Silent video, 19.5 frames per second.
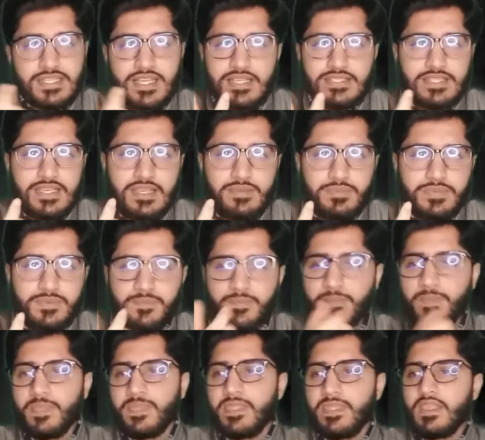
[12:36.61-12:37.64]
are same.
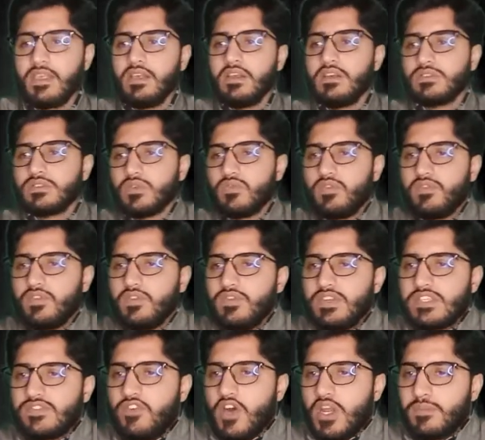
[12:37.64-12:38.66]
So
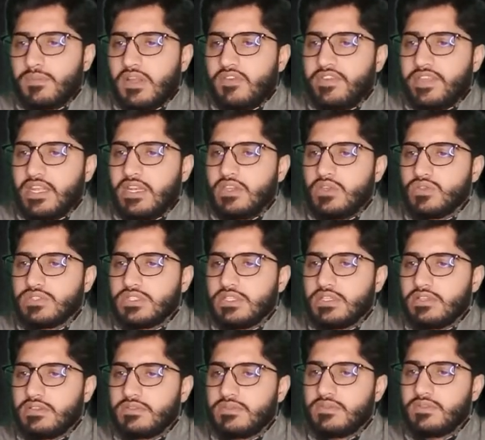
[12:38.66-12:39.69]
which formula we can use here?